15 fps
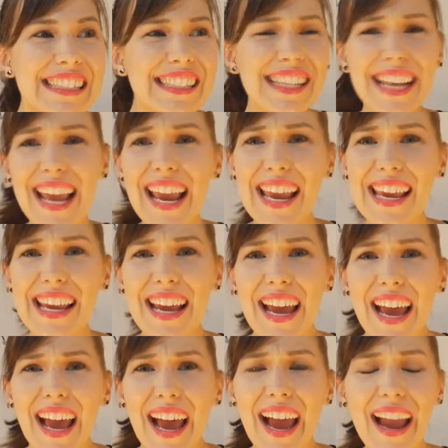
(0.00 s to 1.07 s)
Today,
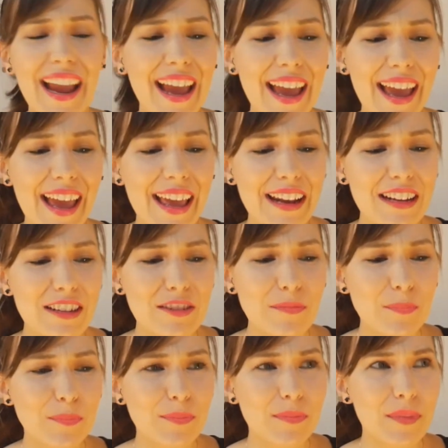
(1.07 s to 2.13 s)
I had
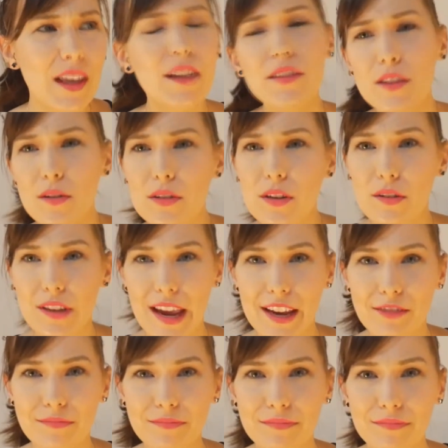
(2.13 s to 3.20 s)
a so-so
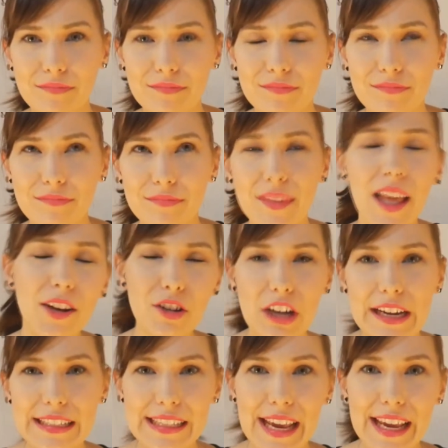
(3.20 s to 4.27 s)
day. Not a
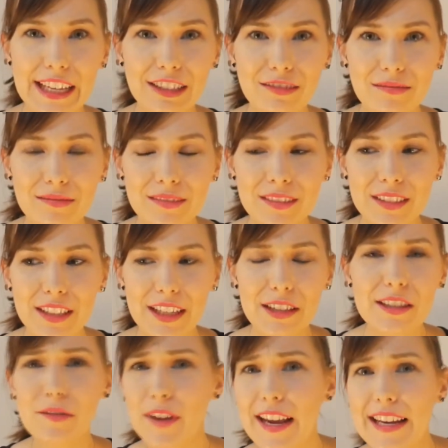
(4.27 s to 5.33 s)
great day.
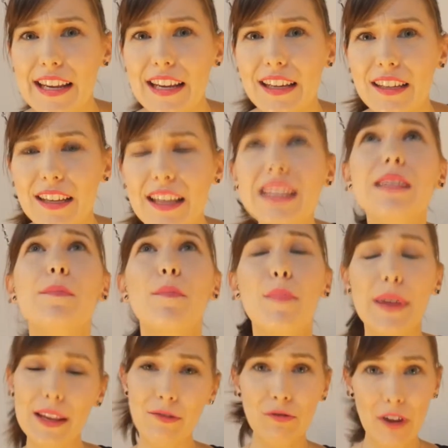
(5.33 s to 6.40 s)
It's raining. It's
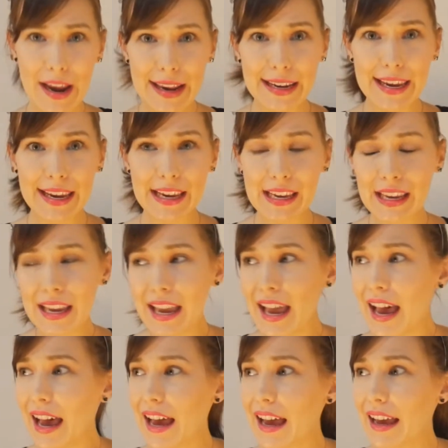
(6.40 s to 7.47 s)
been raining.
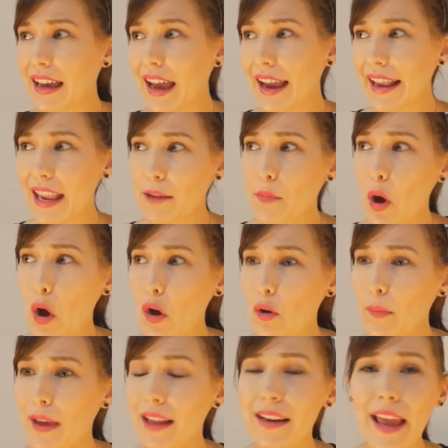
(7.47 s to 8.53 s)
I came
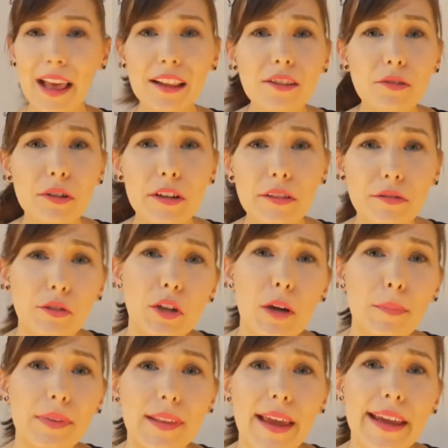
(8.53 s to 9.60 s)
home and Eleanor threw
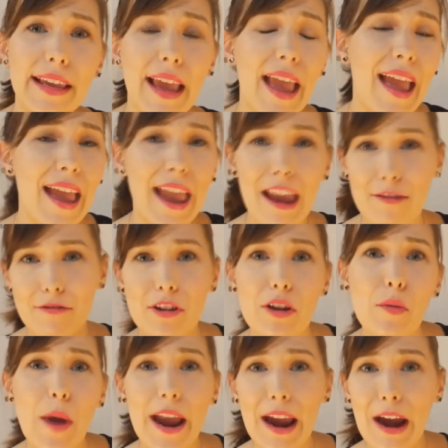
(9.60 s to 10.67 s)
up like
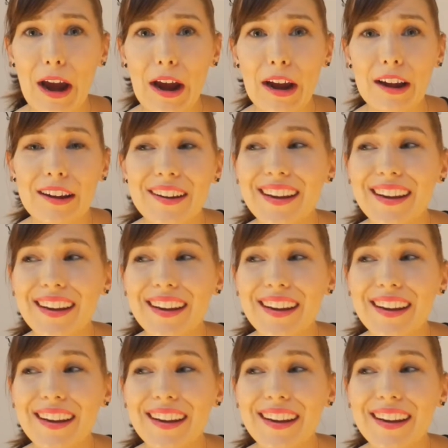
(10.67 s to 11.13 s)
everywhere.